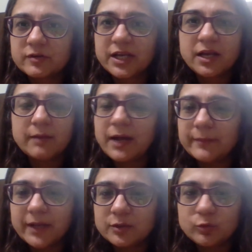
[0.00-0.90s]
Rekha
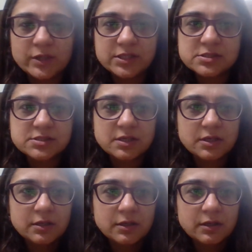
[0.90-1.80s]
ma'am, and who else?
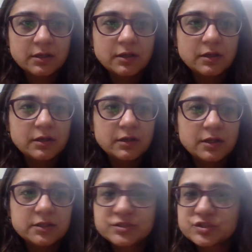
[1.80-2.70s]

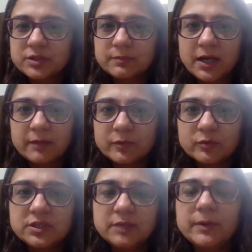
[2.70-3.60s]
Hildishree ma'am.
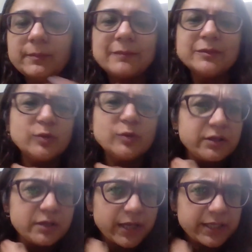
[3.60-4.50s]
Deepa ma'am, you are
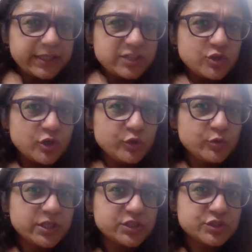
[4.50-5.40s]
the LKG or
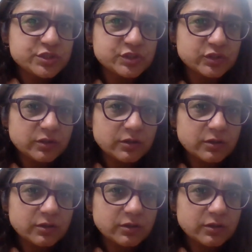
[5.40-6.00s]
UKG teacher?